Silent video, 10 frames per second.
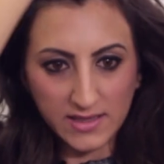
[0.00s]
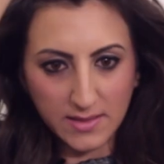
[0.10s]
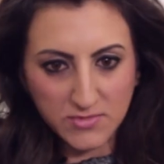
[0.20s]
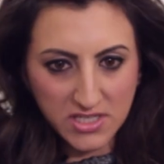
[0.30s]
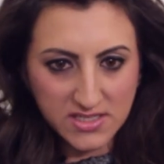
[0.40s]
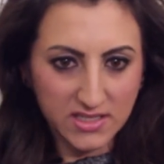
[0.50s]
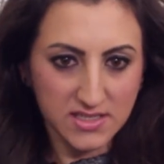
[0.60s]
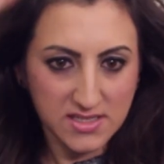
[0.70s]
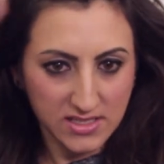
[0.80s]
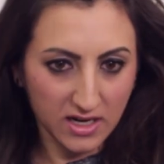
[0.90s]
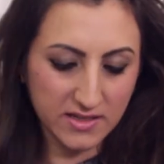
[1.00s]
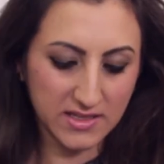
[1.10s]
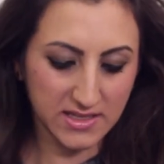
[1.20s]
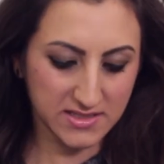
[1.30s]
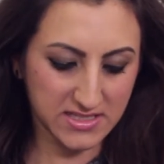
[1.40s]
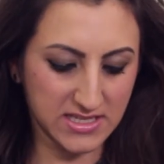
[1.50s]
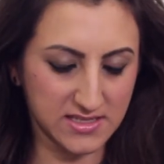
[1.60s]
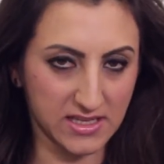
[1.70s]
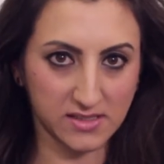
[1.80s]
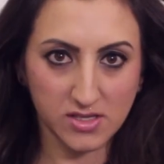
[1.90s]
and I'm just gonna start
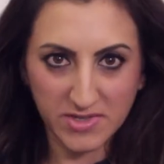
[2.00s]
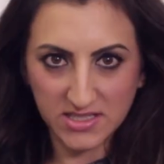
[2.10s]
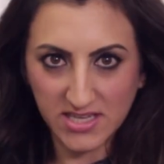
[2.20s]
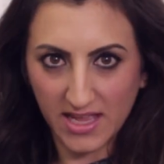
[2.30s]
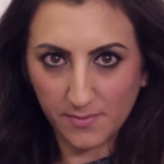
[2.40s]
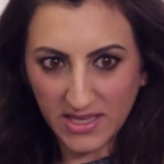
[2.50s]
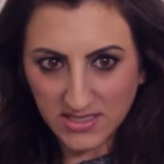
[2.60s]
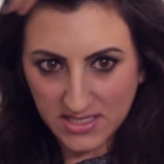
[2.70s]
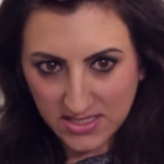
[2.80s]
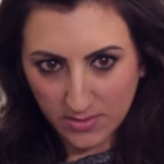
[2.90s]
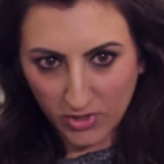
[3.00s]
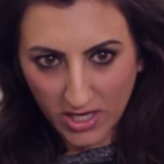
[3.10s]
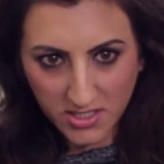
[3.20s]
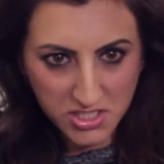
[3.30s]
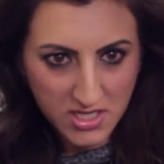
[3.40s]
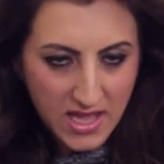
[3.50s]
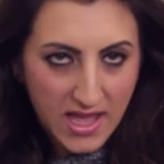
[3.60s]
teasing. So I'm gonna take my teasing brush